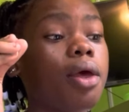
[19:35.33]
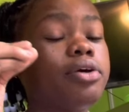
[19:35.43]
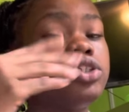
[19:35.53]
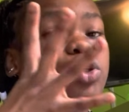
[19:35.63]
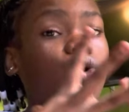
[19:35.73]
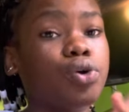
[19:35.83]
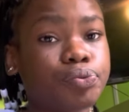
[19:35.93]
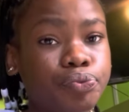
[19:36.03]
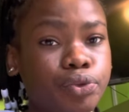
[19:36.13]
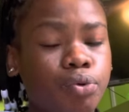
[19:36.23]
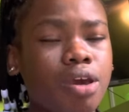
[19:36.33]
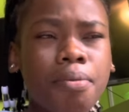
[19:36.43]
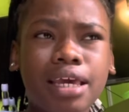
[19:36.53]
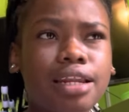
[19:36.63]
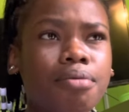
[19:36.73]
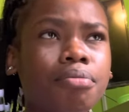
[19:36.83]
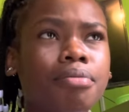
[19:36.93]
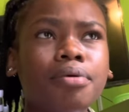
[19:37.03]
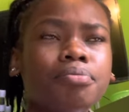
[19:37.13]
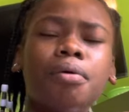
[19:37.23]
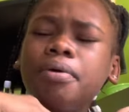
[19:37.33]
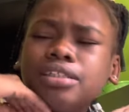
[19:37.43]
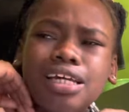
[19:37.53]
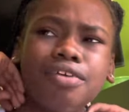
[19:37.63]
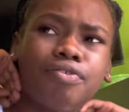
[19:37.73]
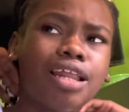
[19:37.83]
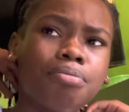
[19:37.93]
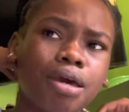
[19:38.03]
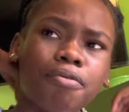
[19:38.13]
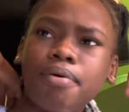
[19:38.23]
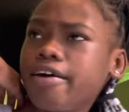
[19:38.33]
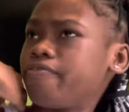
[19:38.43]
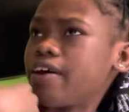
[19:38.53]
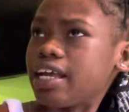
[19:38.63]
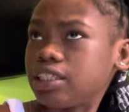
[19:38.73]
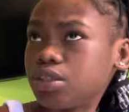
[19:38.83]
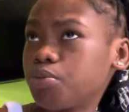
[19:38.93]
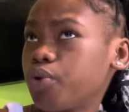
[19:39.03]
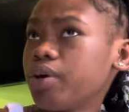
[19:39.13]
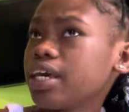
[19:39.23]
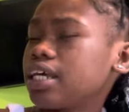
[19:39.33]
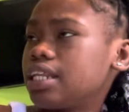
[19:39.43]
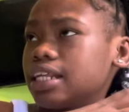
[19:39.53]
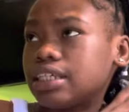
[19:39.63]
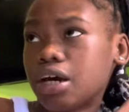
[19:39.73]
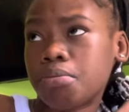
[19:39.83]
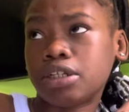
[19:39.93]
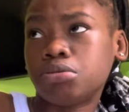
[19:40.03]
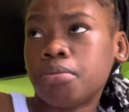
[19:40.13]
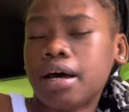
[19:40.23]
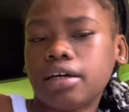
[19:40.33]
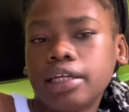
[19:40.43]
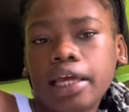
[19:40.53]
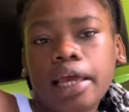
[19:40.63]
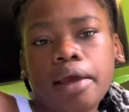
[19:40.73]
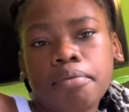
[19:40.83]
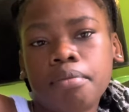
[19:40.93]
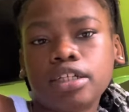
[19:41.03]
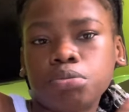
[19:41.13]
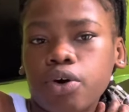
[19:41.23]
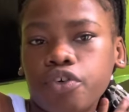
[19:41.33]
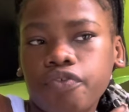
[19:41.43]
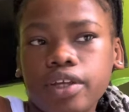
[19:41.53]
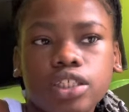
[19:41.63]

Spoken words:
So we're gonna make it up. My personality, if you like, make a find something quick, that's I gonna match my bag. Match my outfit.